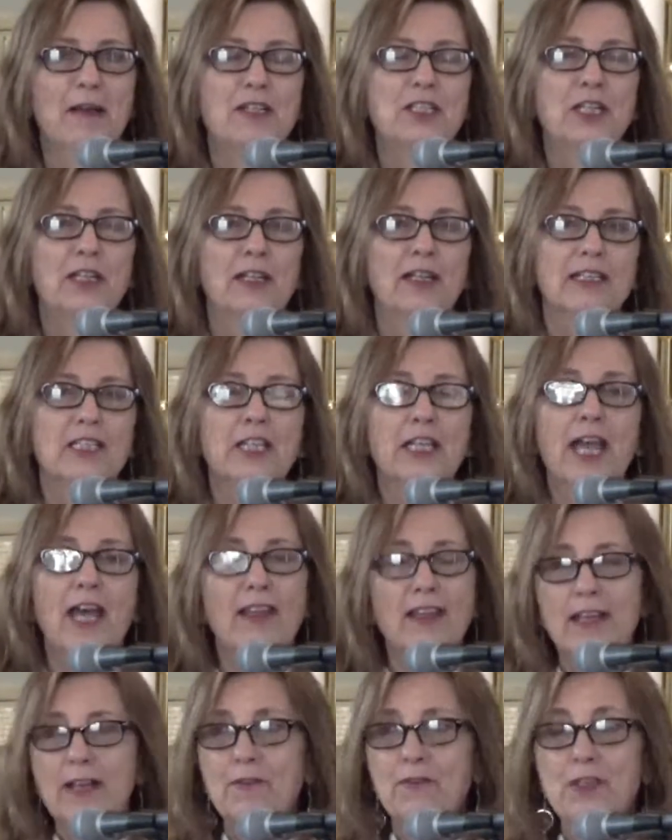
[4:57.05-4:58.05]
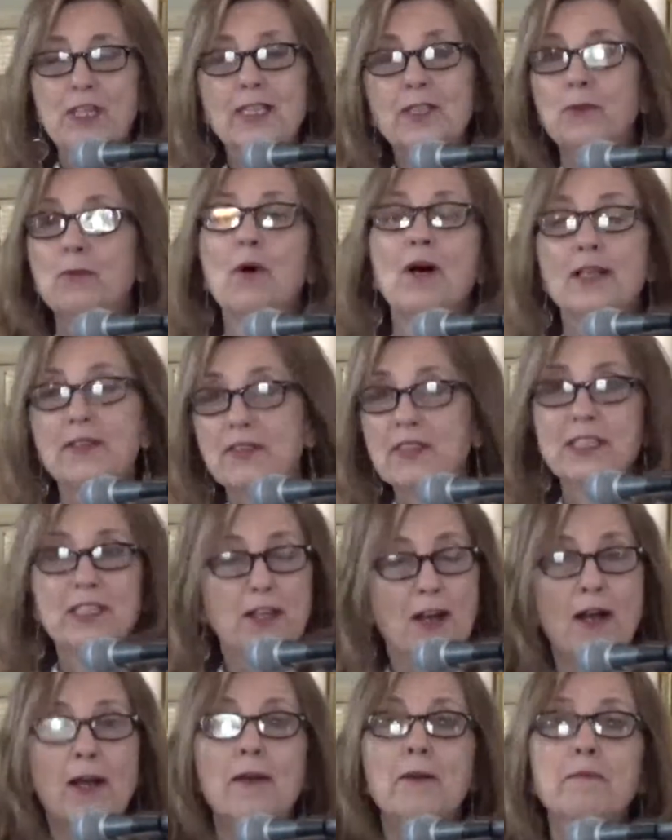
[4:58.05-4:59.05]
If this was the
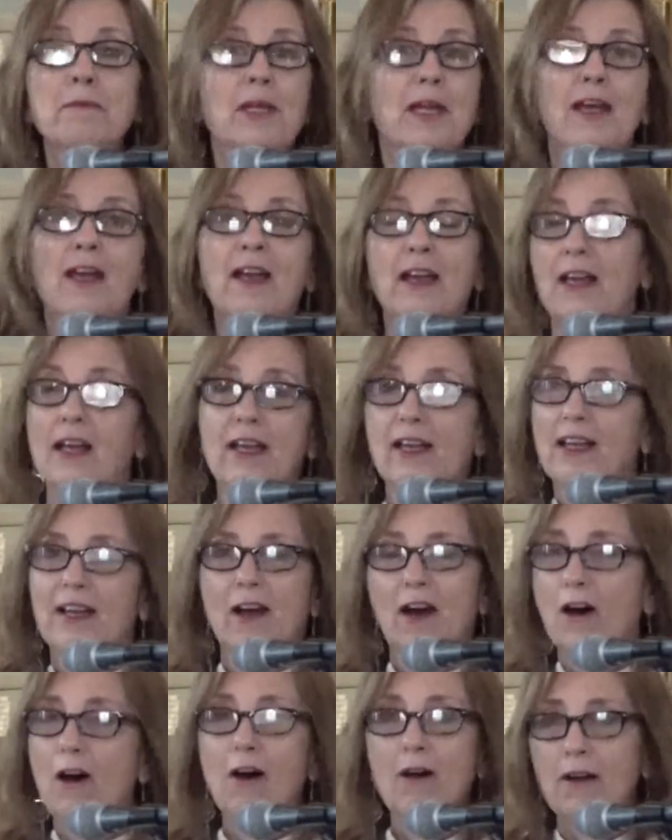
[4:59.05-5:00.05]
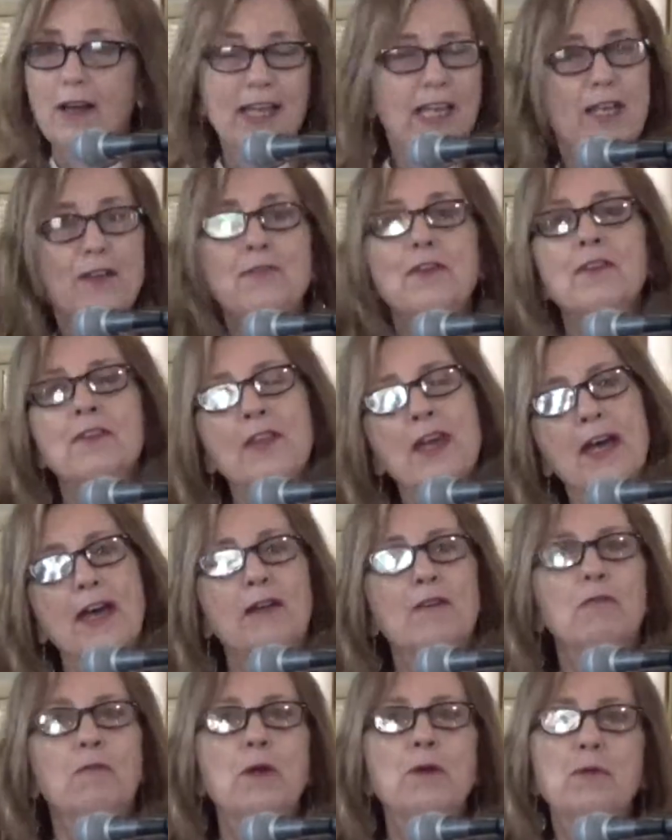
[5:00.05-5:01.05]
time, even
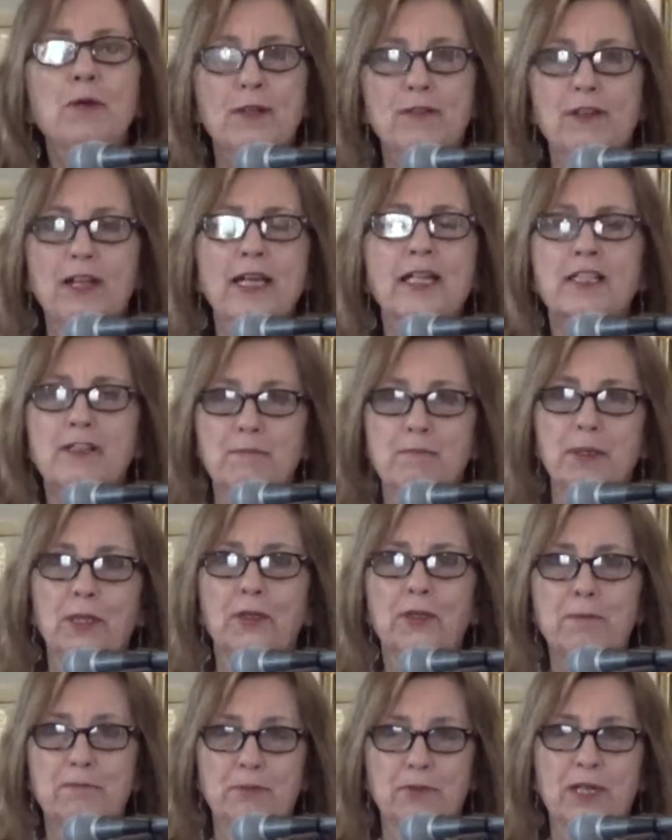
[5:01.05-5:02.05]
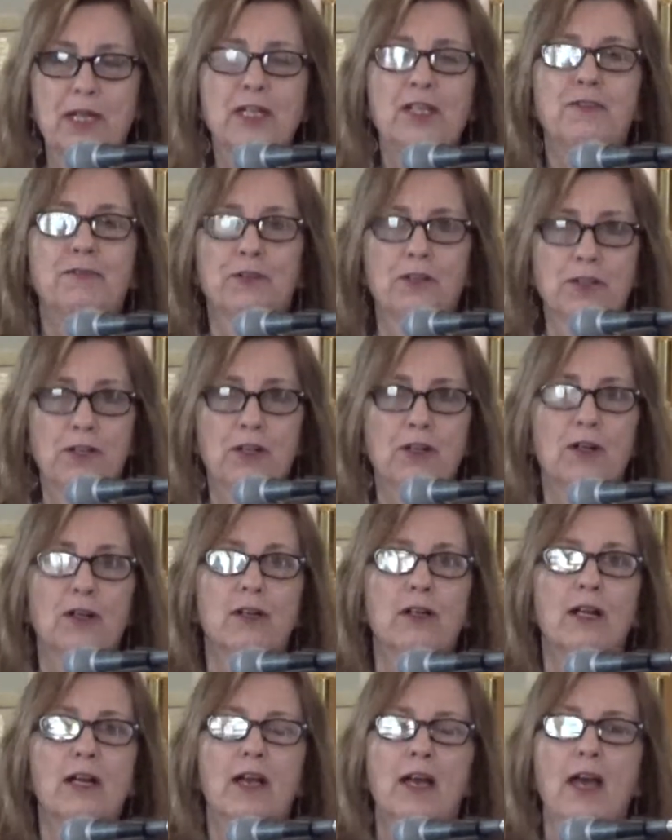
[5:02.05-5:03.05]
then, we would have liked to build a bridge for
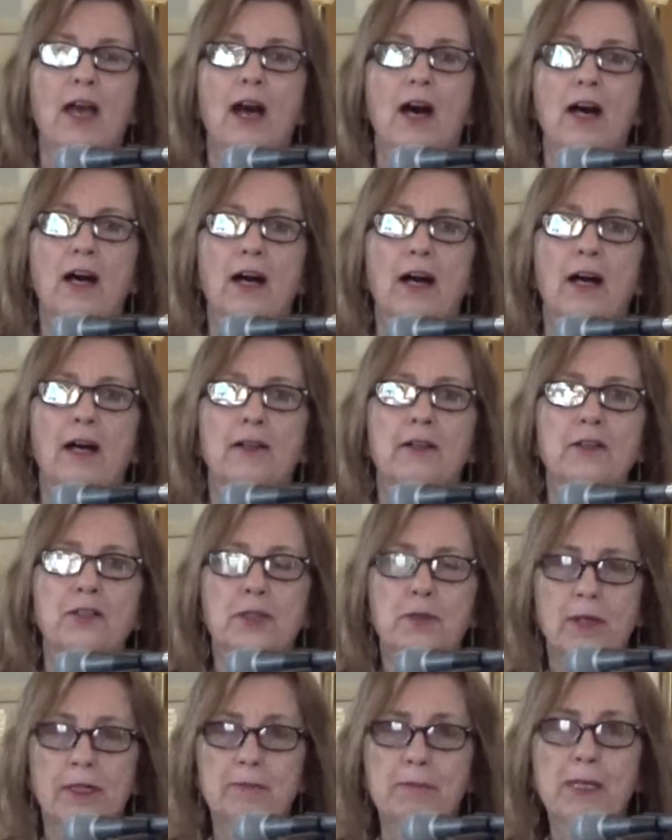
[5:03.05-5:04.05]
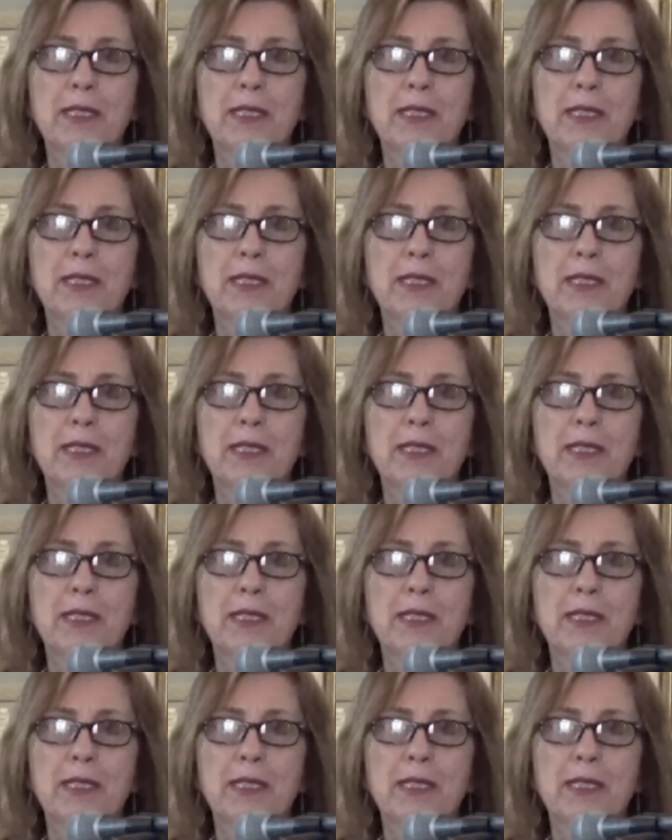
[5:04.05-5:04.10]
her to